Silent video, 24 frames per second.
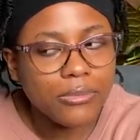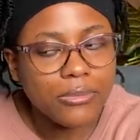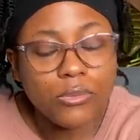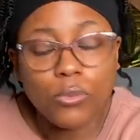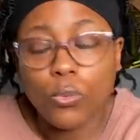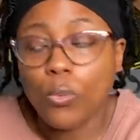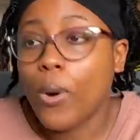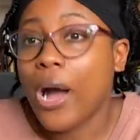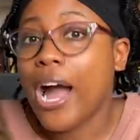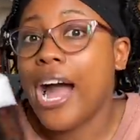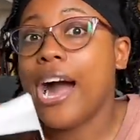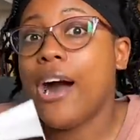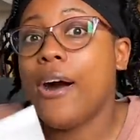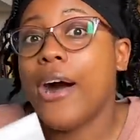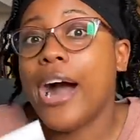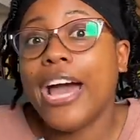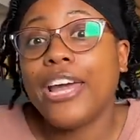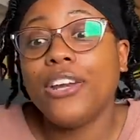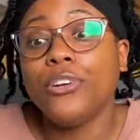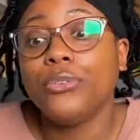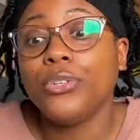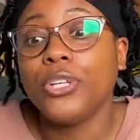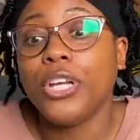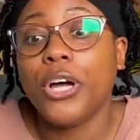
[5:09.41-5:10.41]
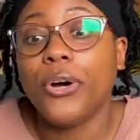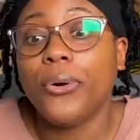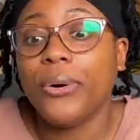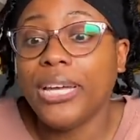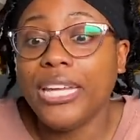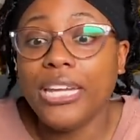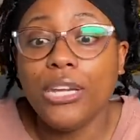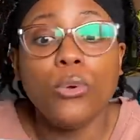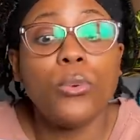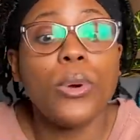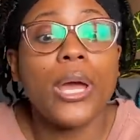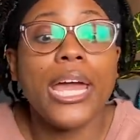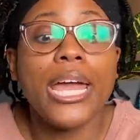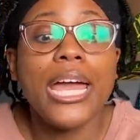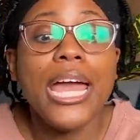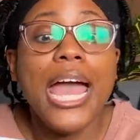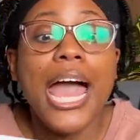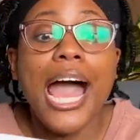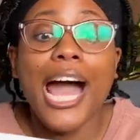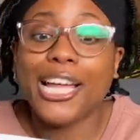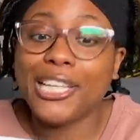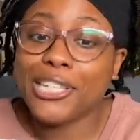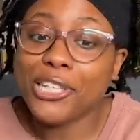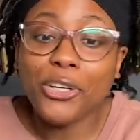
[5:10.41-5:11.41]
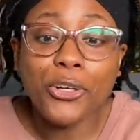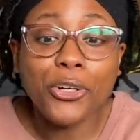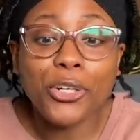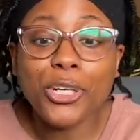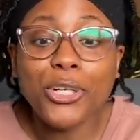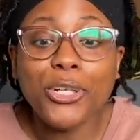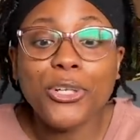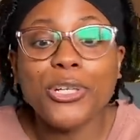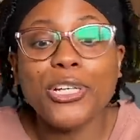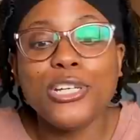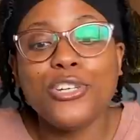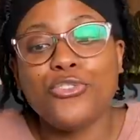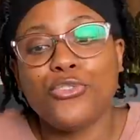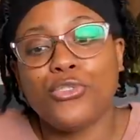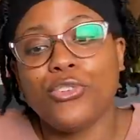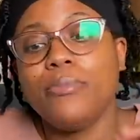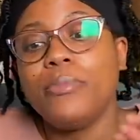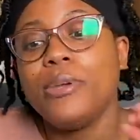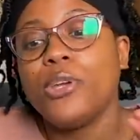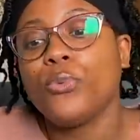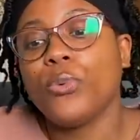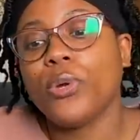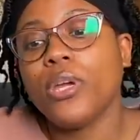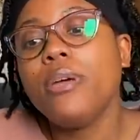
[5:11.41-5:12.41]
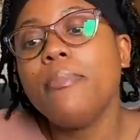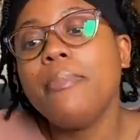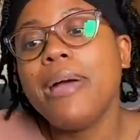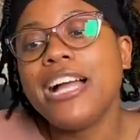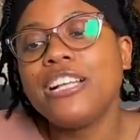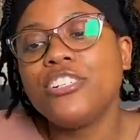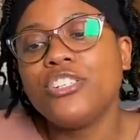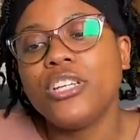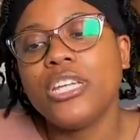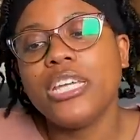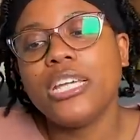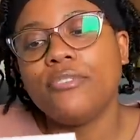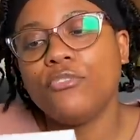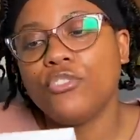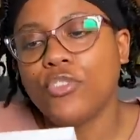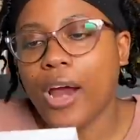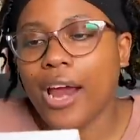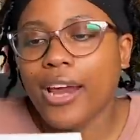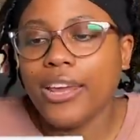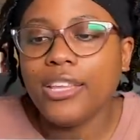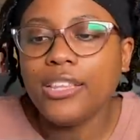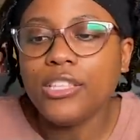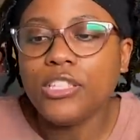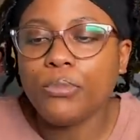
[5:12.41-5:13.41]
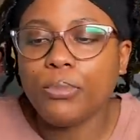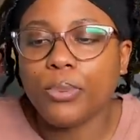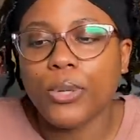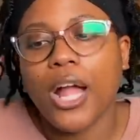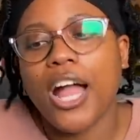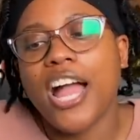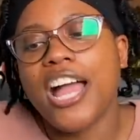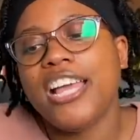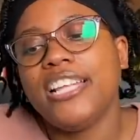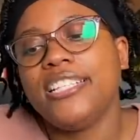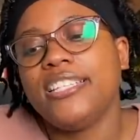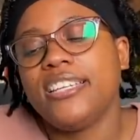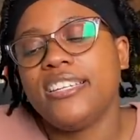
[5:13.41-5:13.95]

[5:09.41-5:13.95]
Wow, I don't know. Anyway, a lyrical and dreamy reimagining of Dracula's Brides,